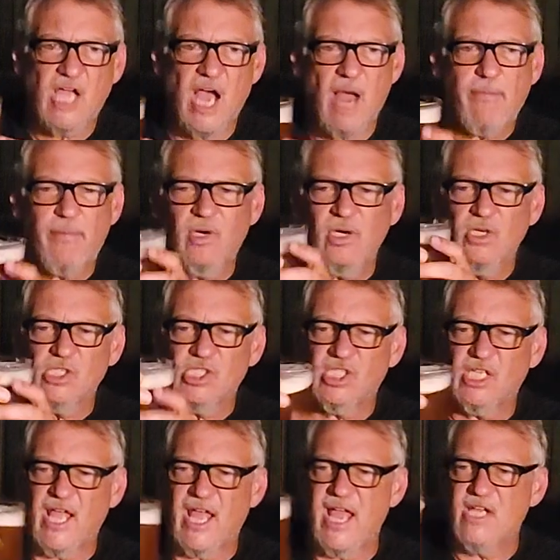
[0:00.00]
copper
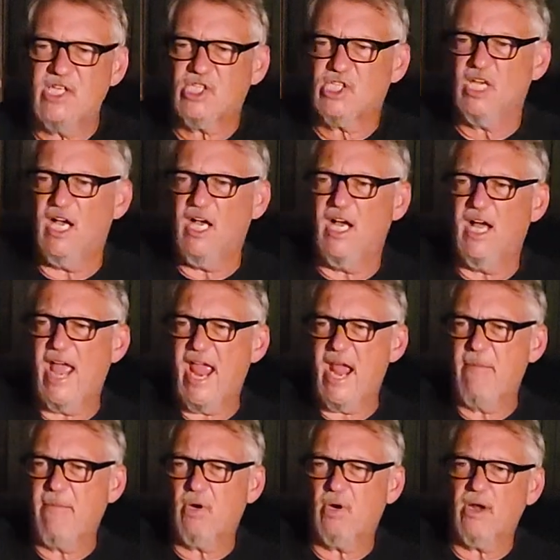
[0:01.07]
slash uh,
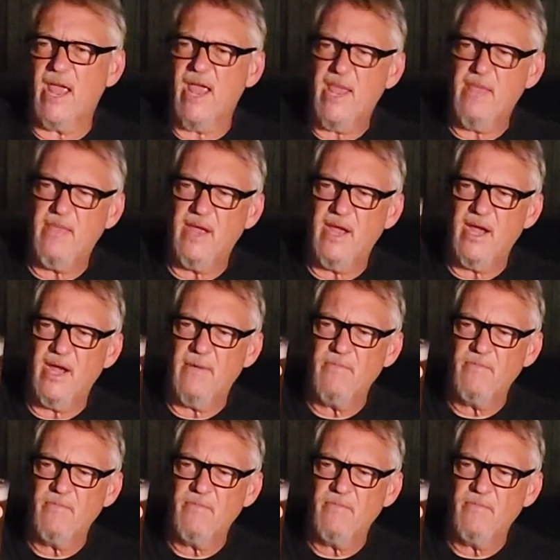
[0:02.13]
amber head there.